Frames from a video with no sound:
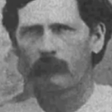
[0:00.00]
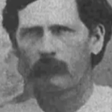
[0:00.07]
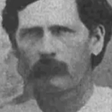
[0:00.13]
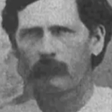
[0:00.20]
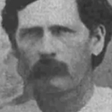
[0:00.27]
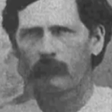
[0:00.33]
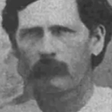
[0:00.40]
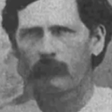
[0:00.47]
be
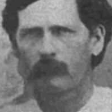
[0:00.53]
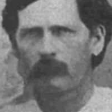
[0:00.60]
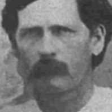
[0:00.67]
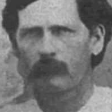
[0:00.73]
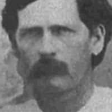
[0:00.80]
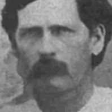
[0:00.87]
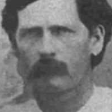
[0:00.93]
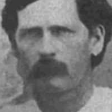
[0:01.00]
the sheriff,
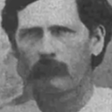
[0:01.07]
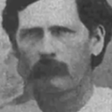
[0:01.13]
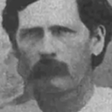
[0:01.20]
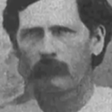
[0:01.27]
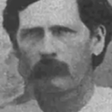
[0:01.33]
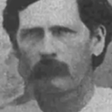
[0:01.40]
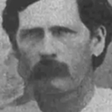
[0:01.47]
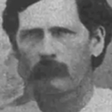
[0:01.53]

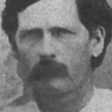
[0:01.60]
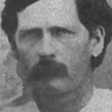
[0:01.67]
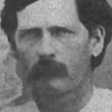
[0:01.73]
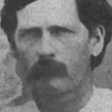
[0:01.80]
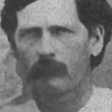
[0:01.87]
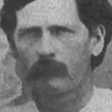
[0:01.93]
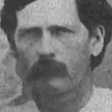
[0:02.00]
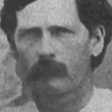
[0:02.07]
just sort of
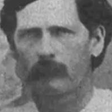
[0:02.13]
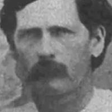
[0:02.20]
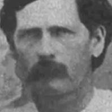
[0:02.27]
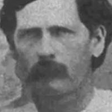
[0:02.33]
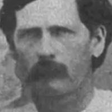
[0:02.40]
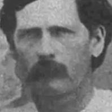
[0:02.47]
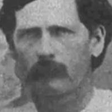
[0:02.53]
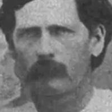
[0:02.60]
off the
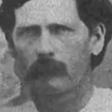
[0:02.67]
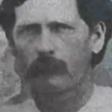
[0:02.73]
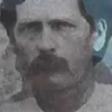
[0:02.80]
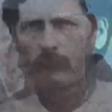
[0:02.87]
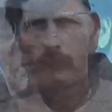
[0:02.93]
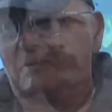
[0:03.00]
cuff thing.